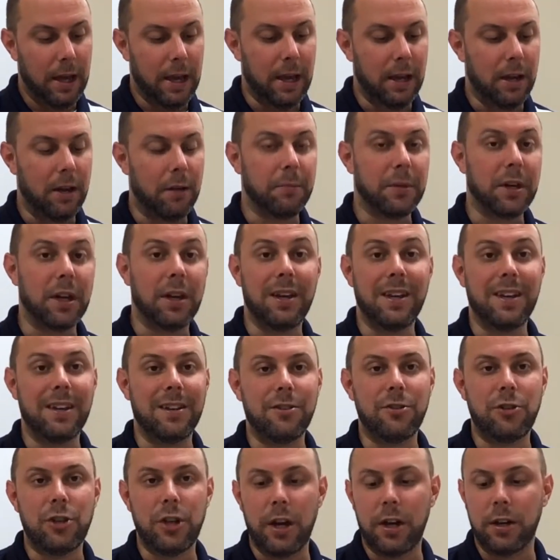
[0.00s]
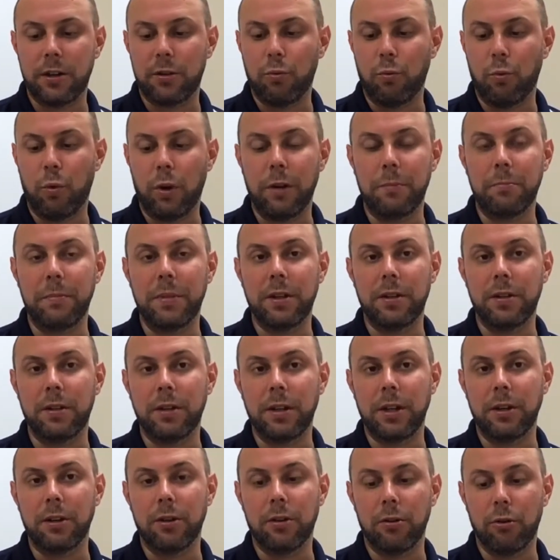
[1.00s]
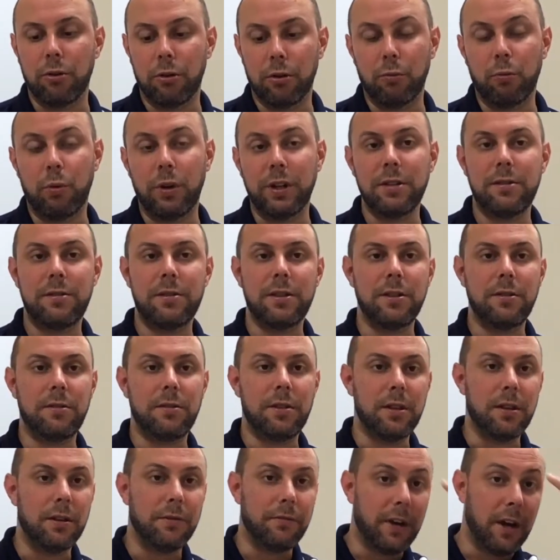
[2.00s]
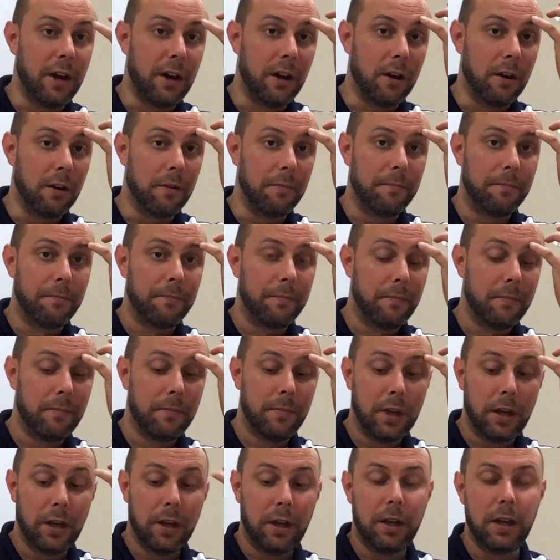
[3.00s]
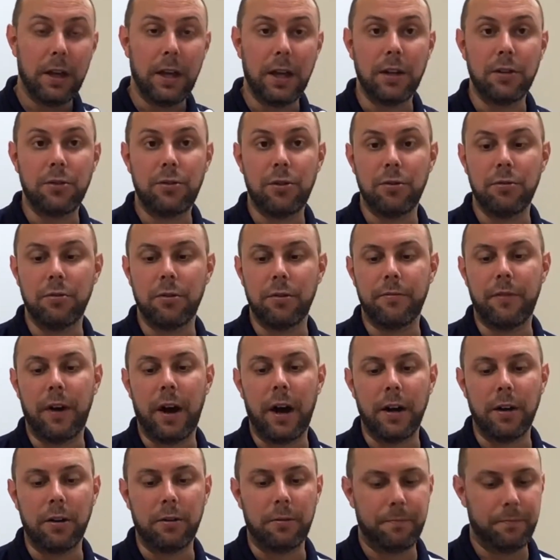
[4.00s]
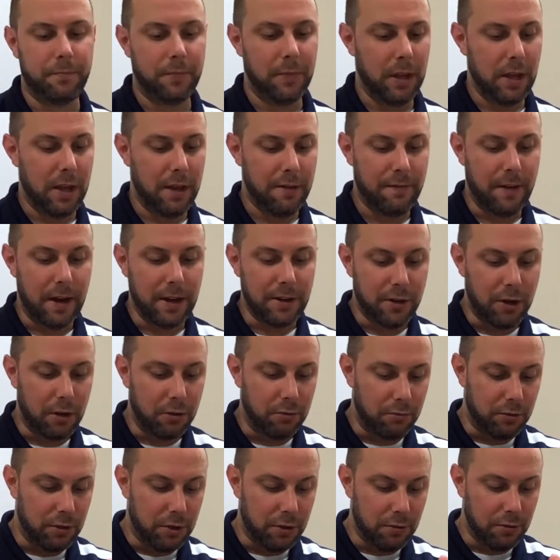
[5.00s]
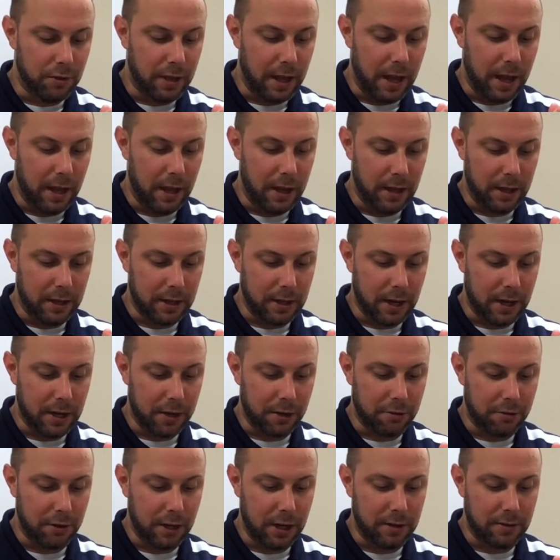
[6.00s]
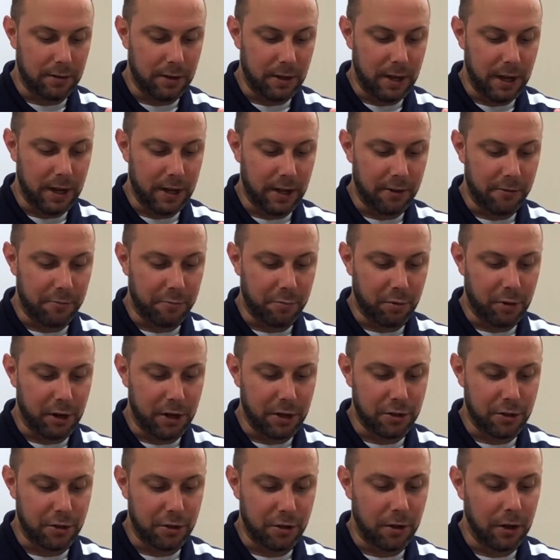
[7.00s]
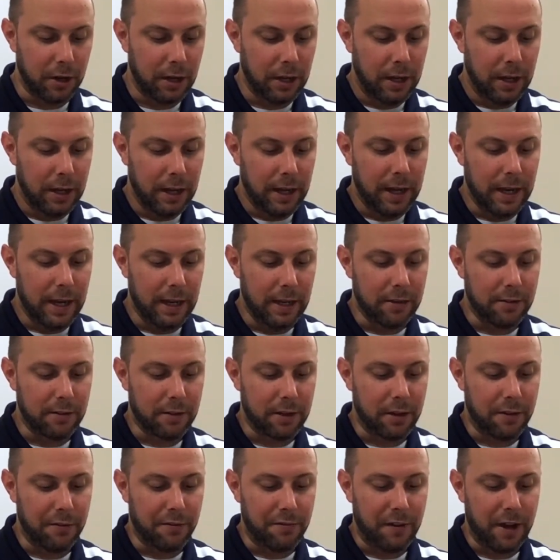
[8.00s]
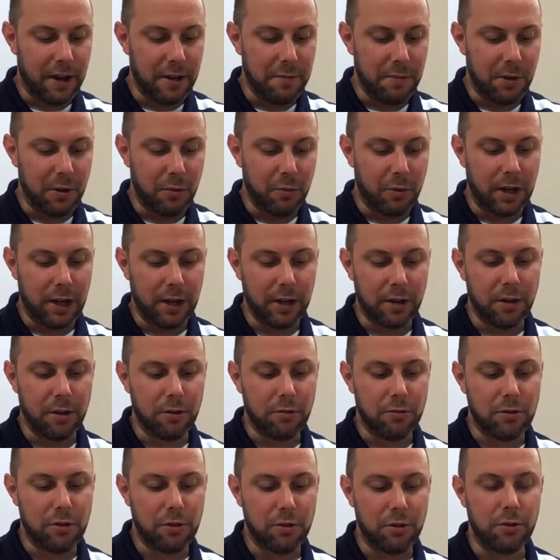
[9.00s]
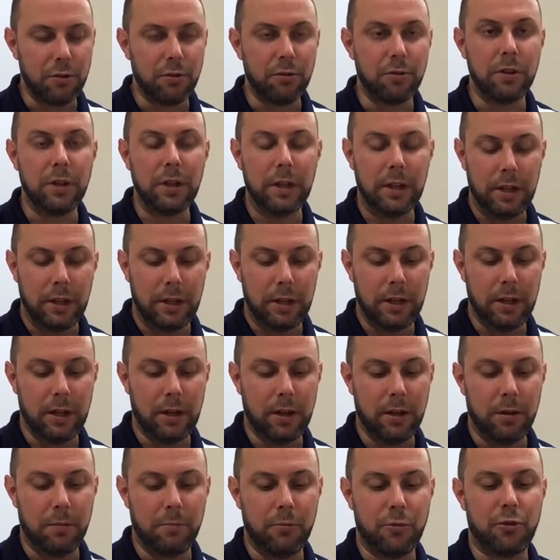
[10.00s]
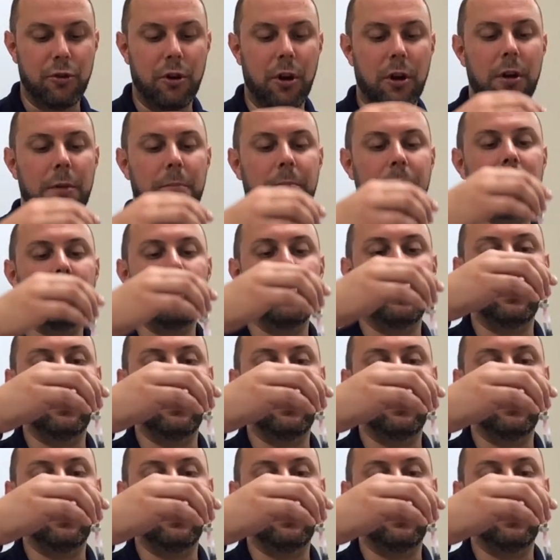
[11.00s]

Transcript: and I'm going to inject 1 milliliter or 1 cc of air into the vial. If I don't do that, it kind of creates a negative pressure, and it's going to fight me when I go to draw